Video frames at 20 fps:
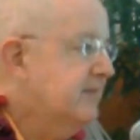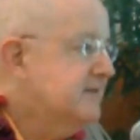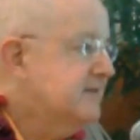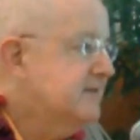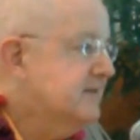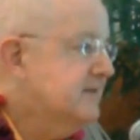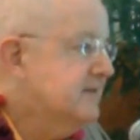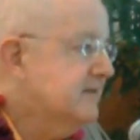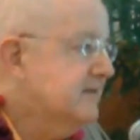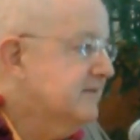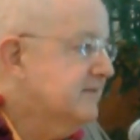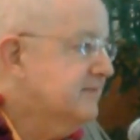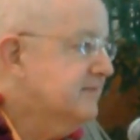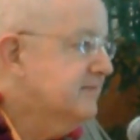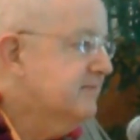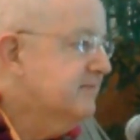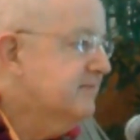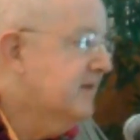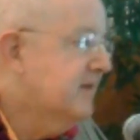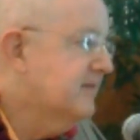is the
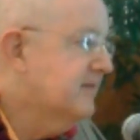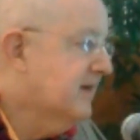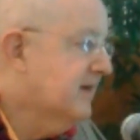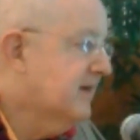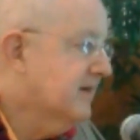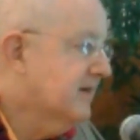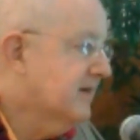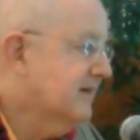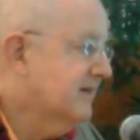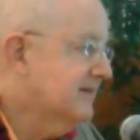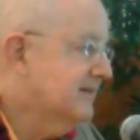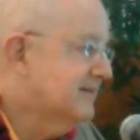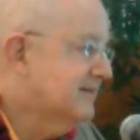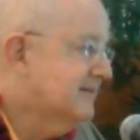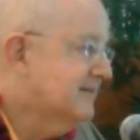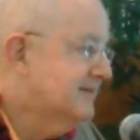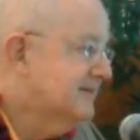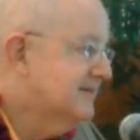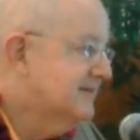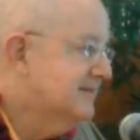opposite of
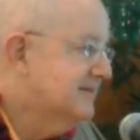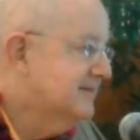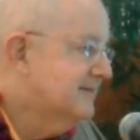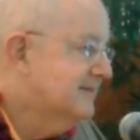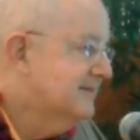pavarga.